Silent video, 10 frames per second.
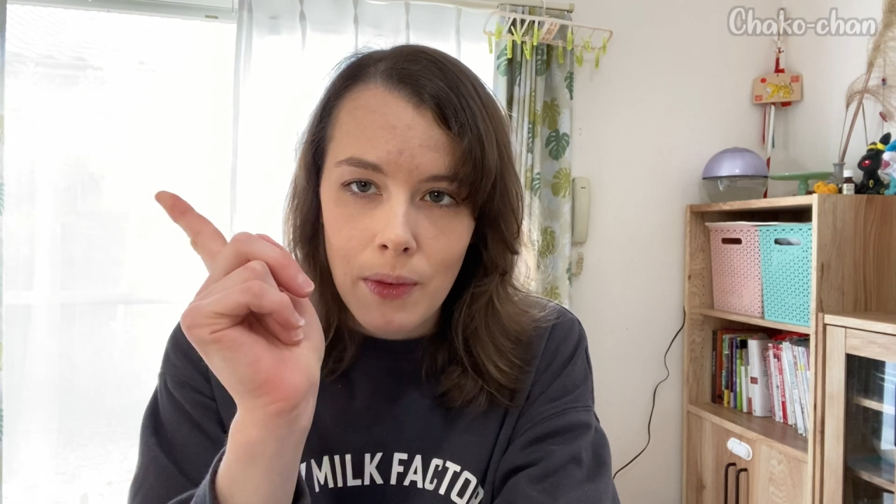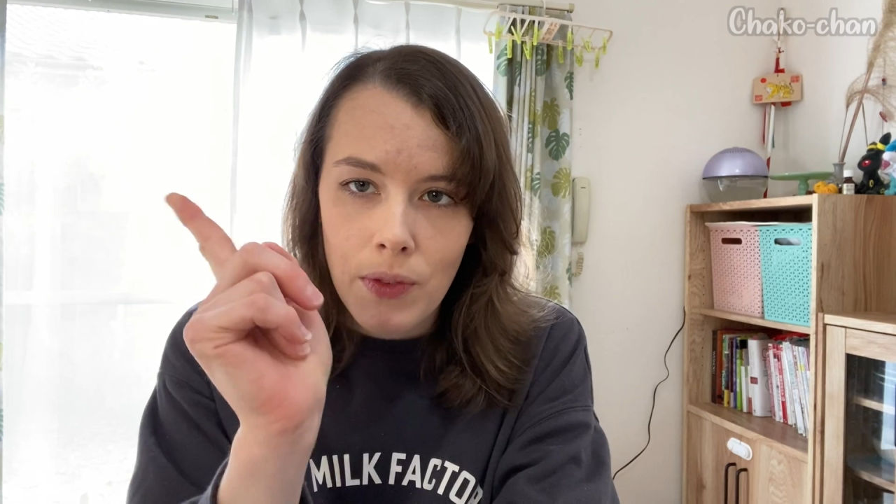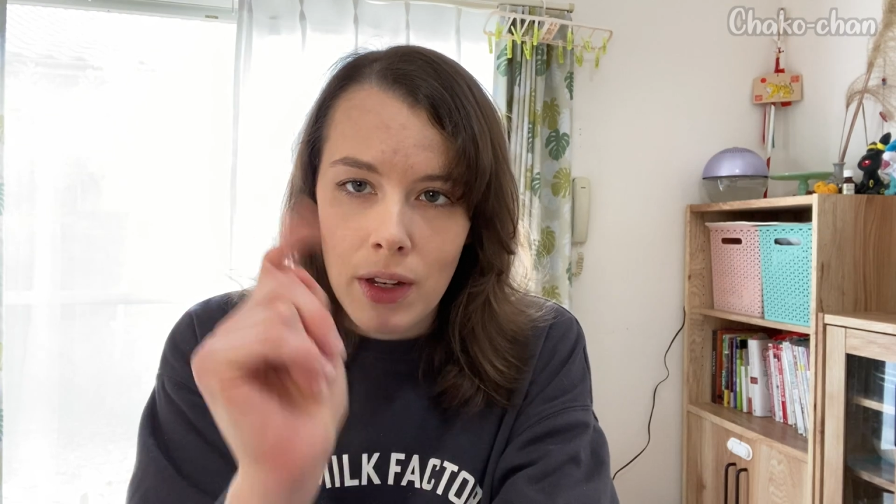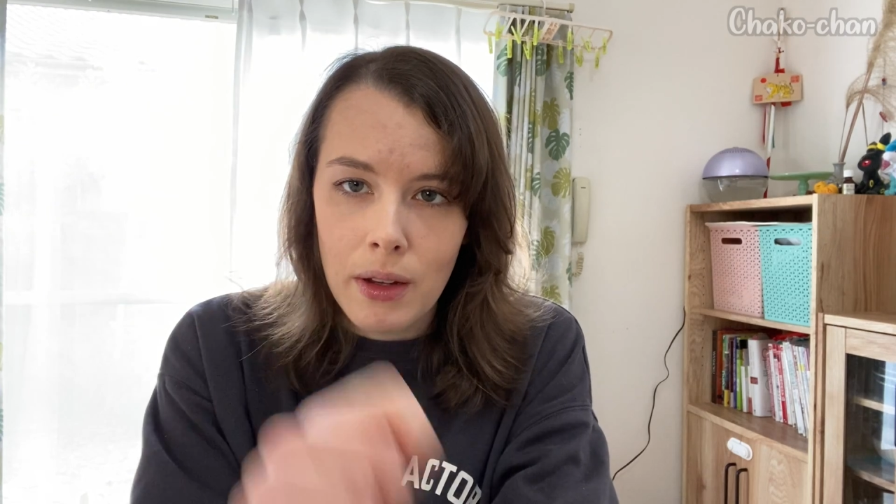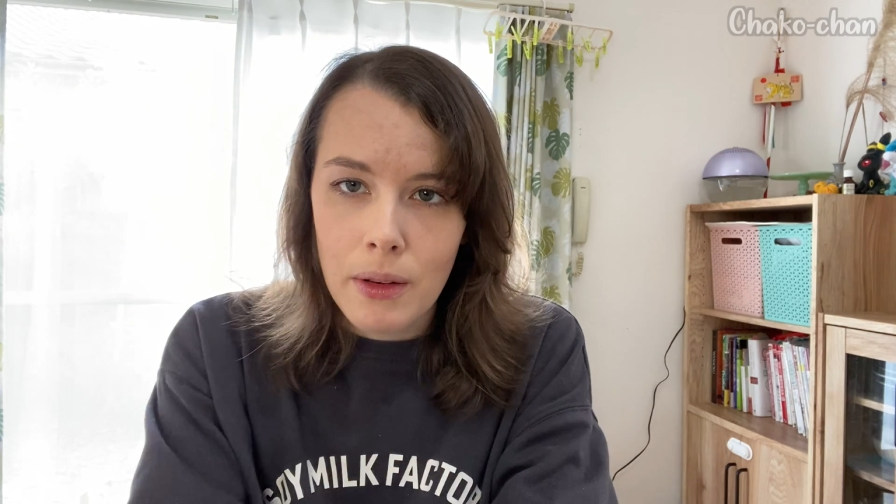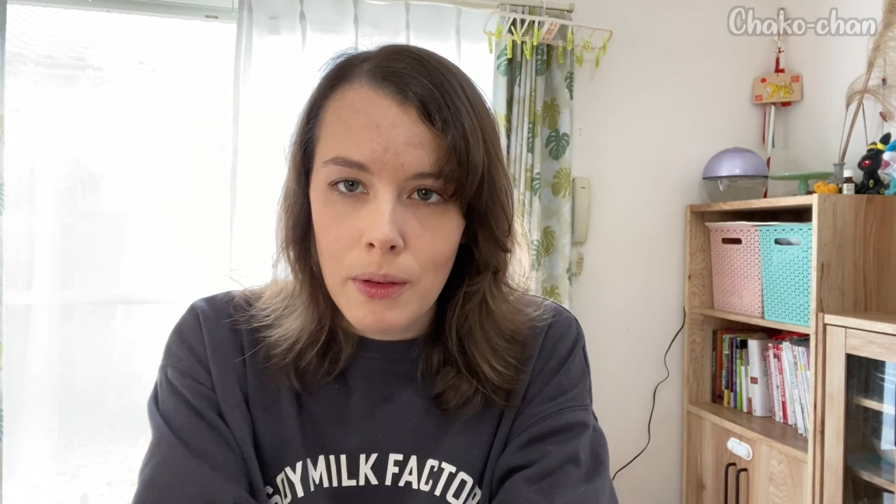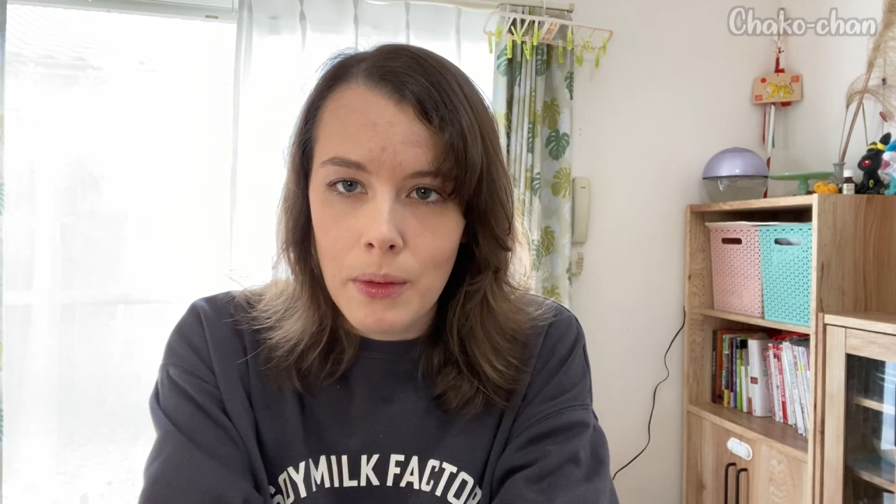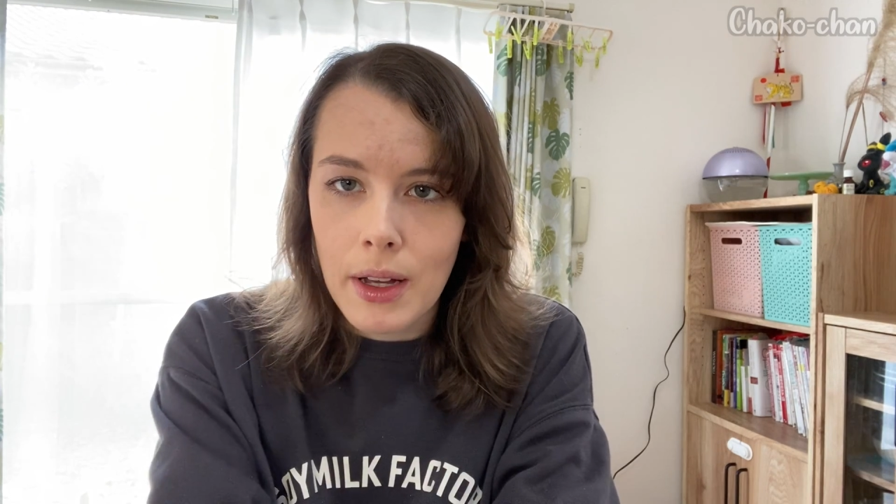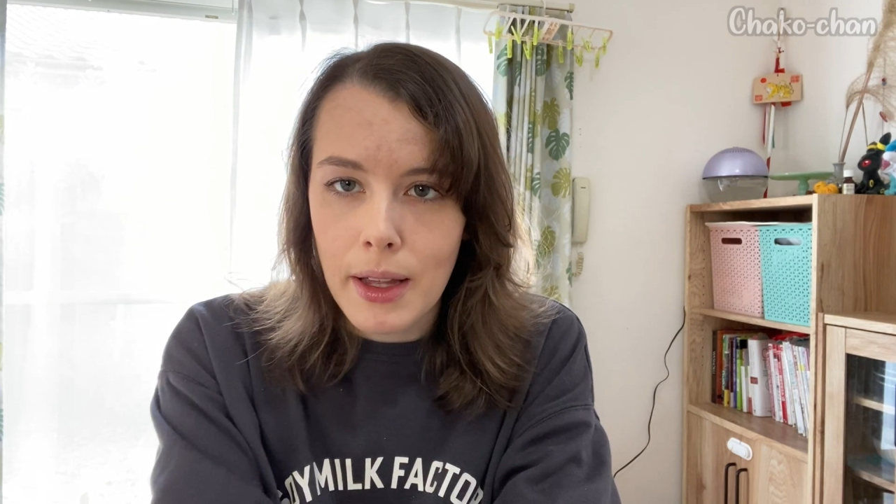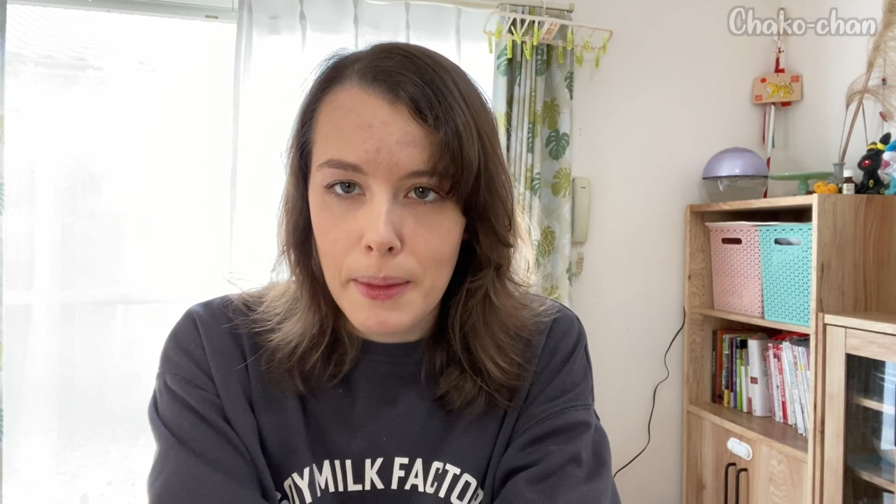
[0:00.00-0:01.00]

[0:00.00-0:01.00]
video,